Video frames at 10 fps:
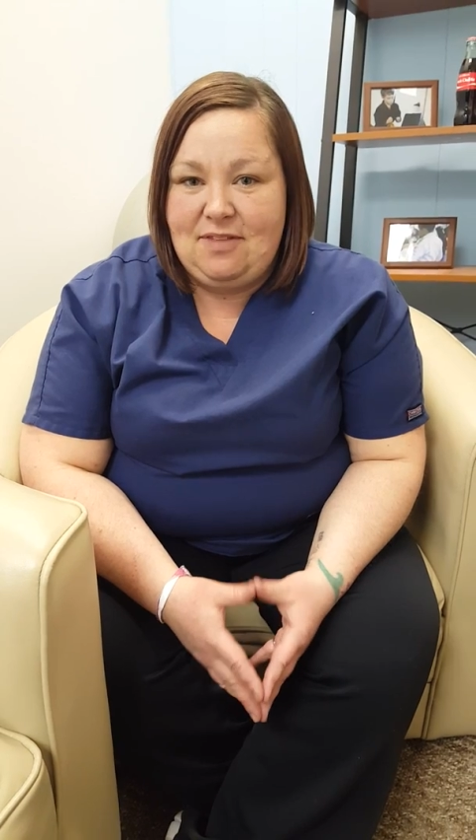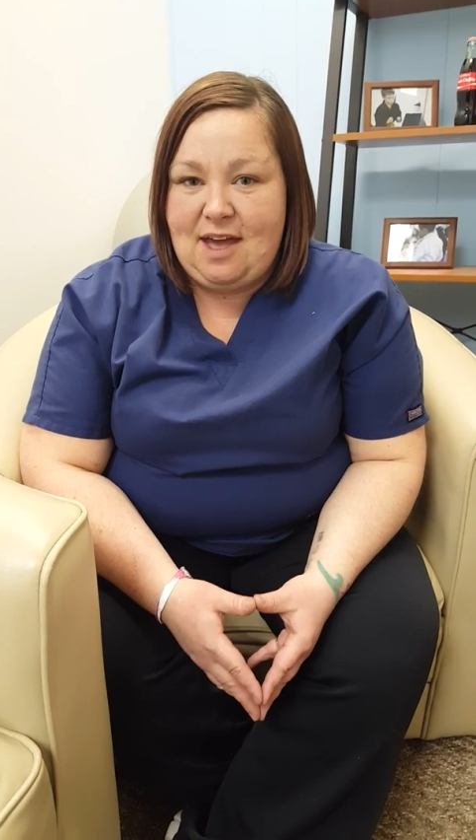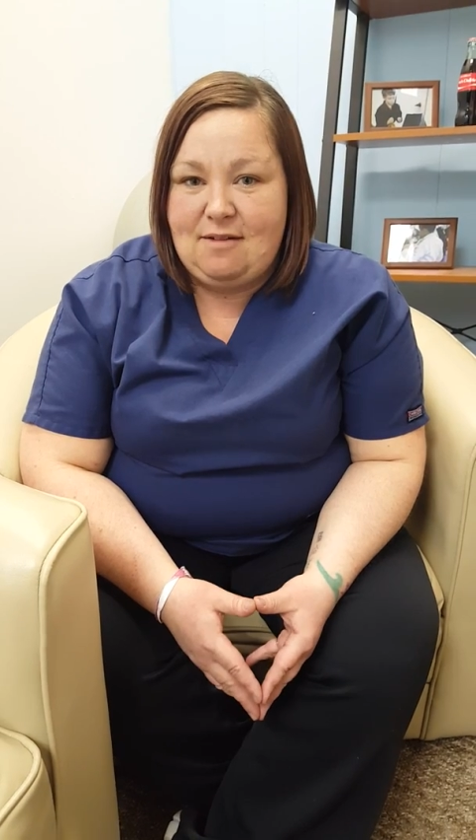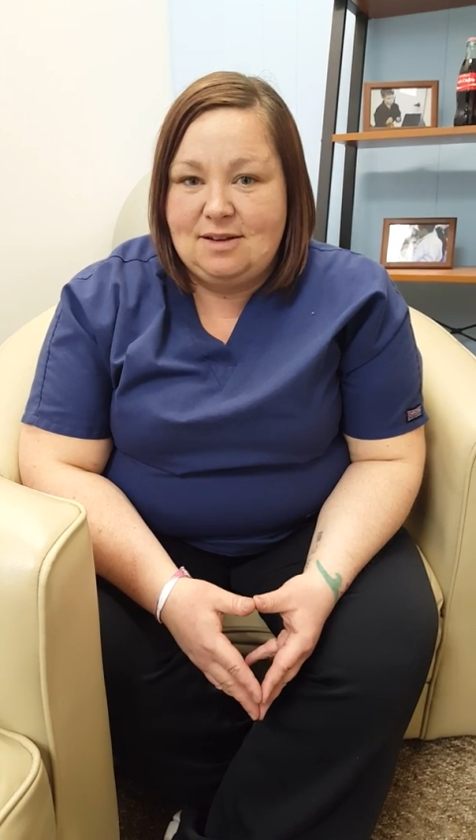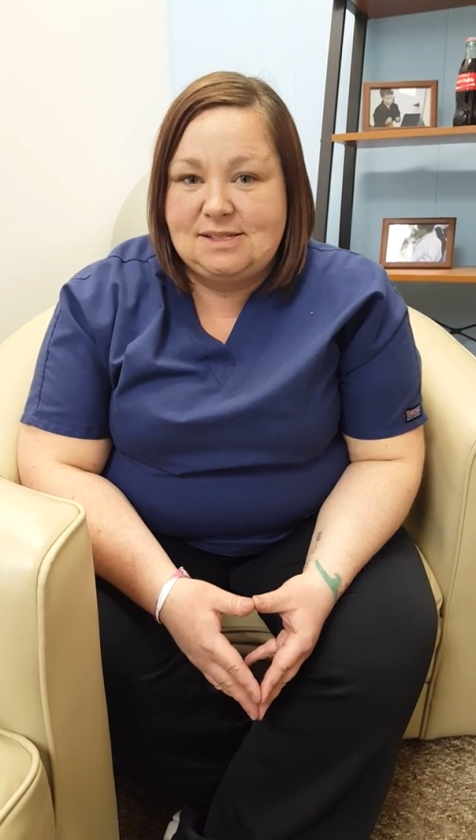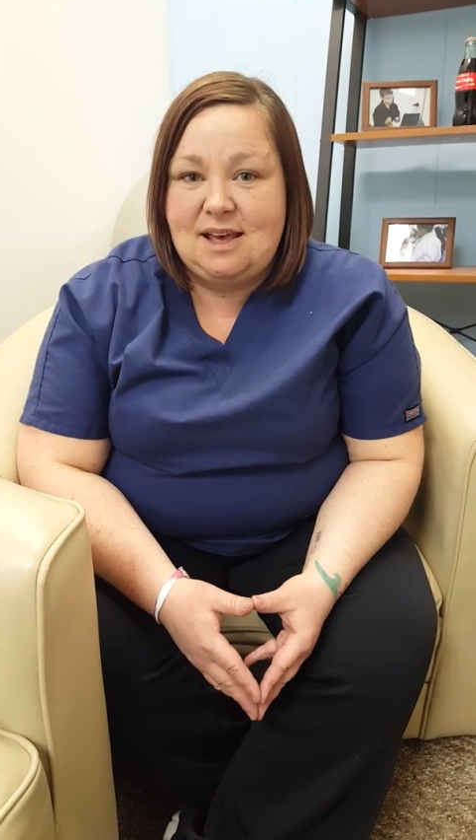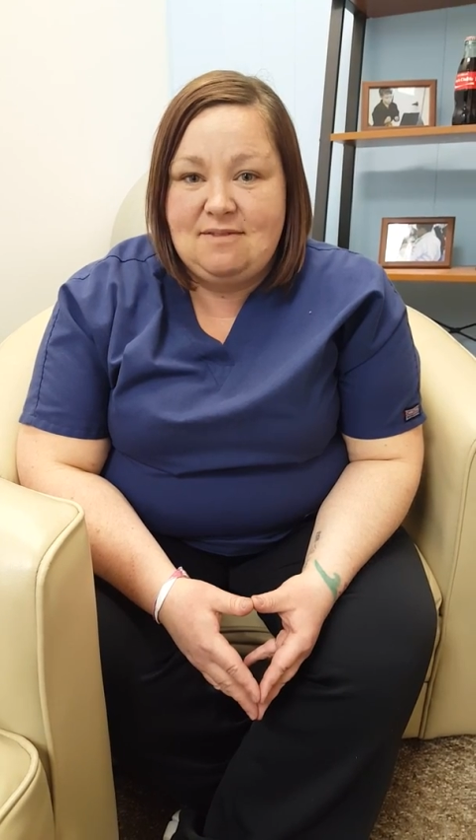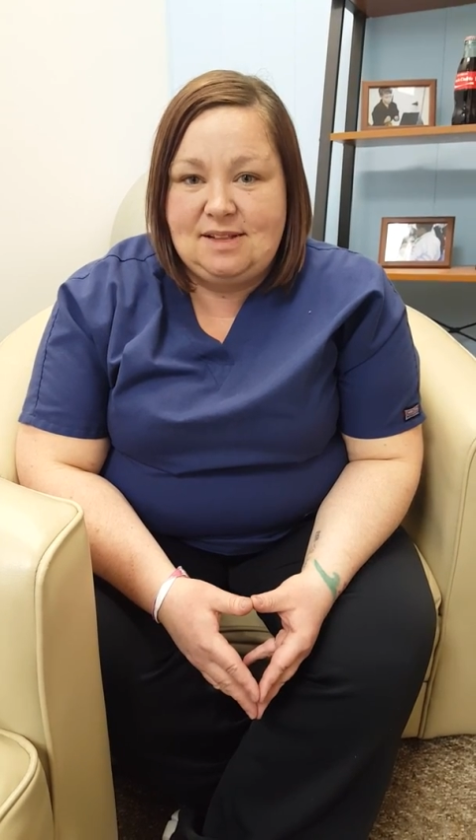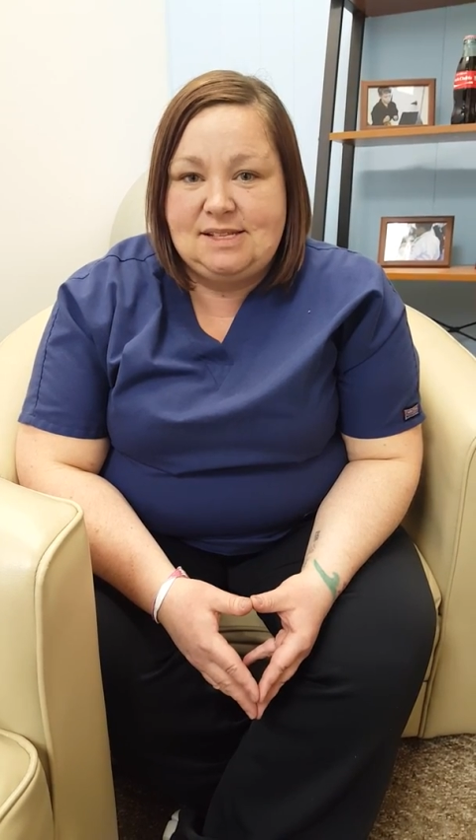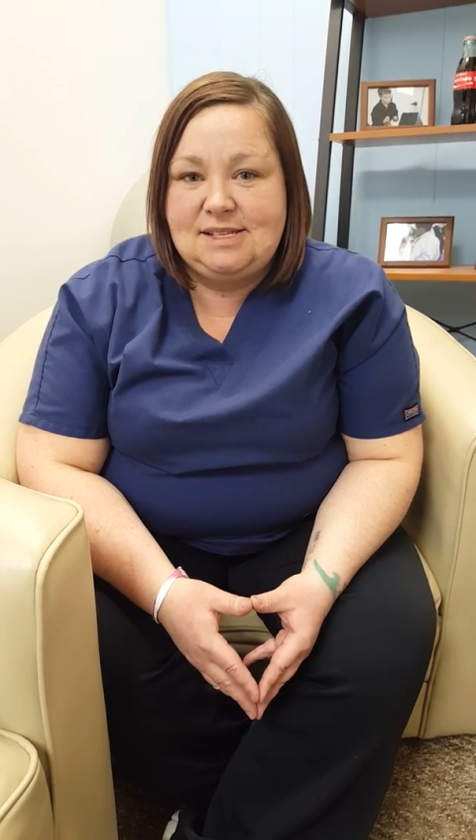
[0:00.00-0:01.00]
that was
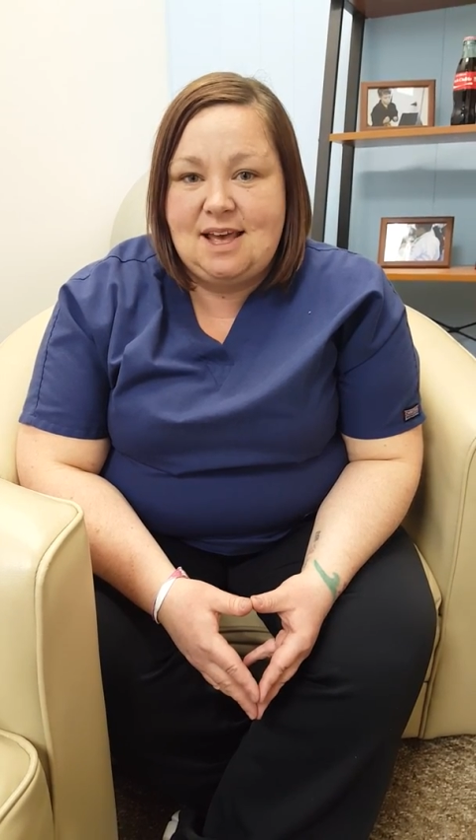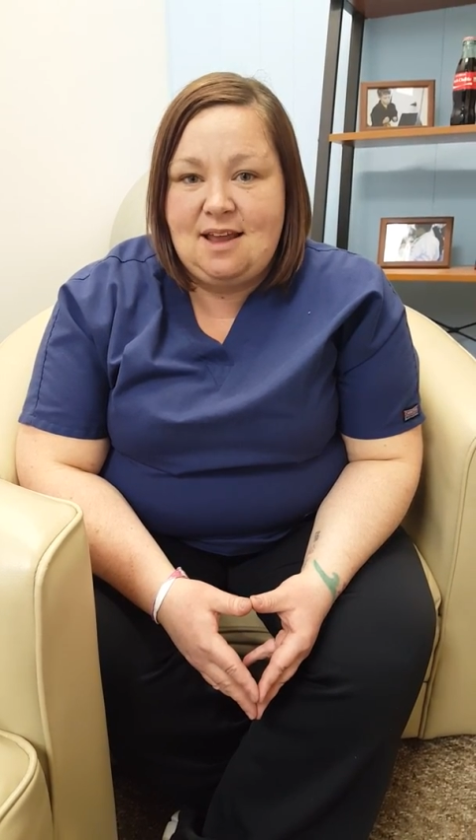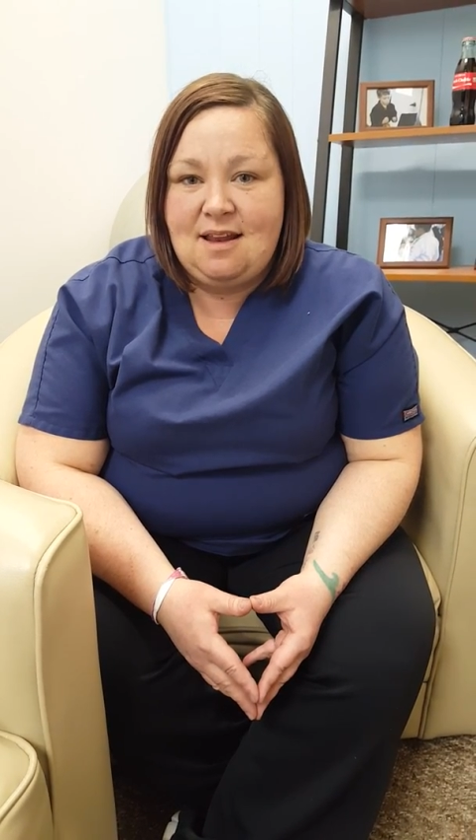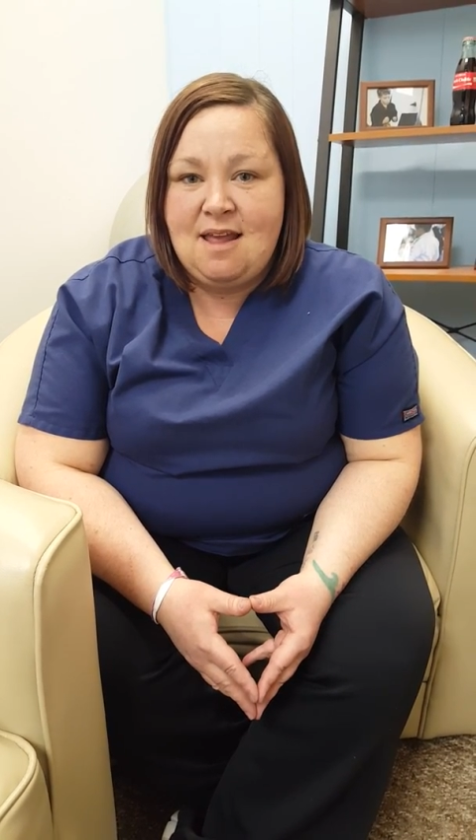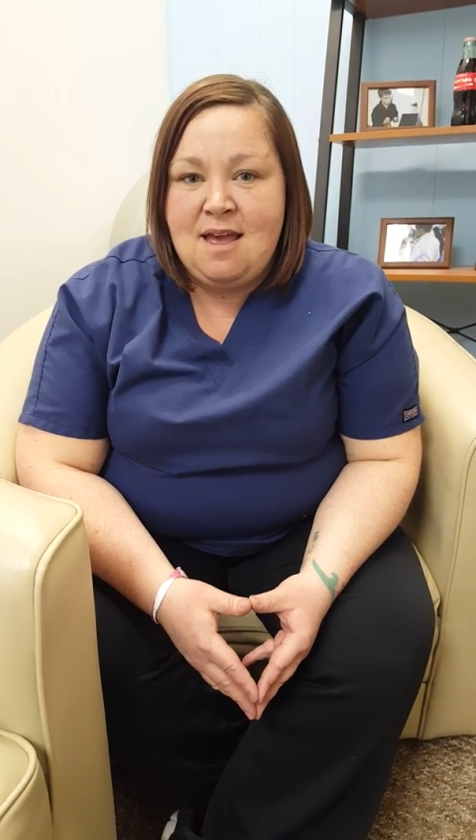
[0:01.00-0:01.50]
heaven sent.